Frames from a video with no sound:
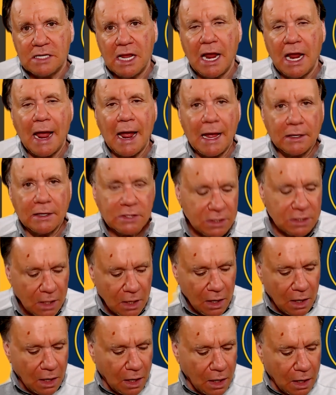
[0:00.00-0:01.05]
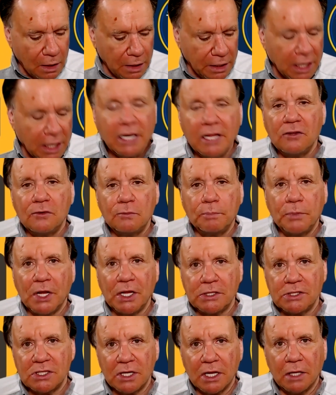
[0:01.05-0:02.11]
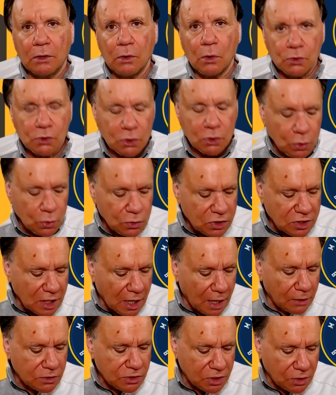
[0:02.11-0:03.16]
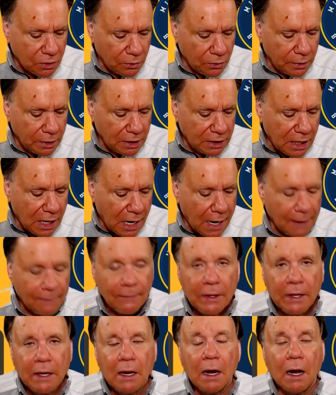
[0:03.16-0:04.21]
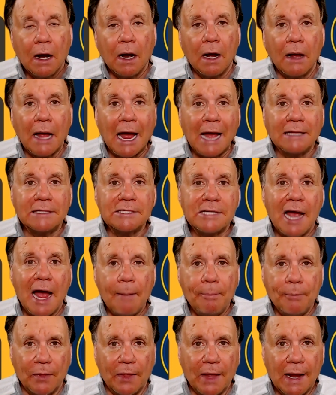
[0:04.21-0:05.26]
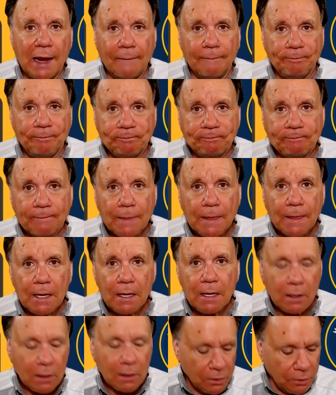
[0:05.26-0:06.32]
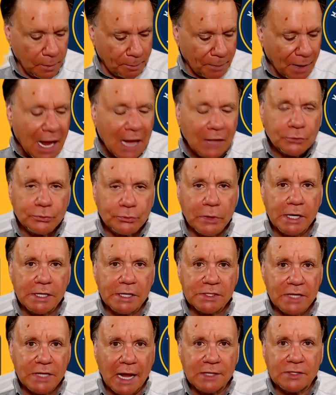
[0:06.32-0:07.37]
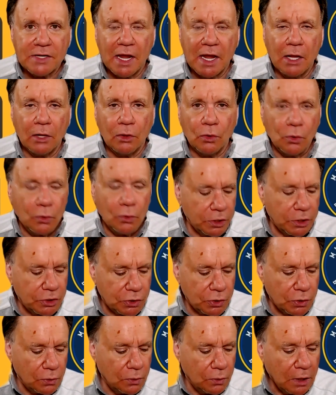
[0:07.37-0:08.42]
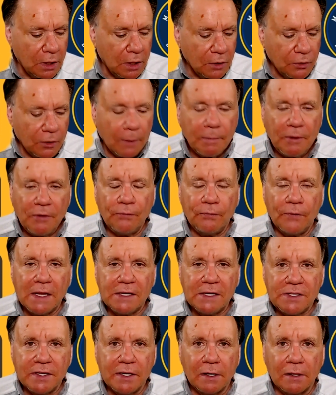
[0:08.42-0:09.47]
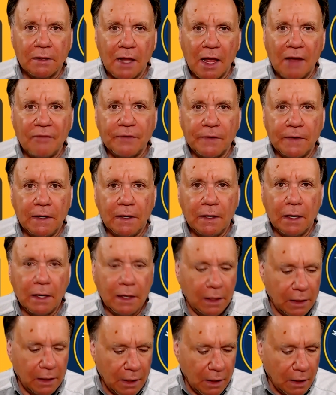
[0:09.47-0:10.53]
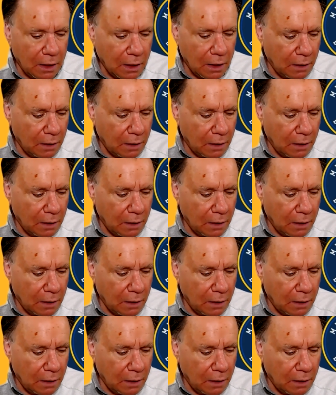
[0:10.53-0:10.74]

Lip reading: he has innings pitched in those two starts during the day. On top of that, the Padres, as I alluded to, they'll be facing a lefty in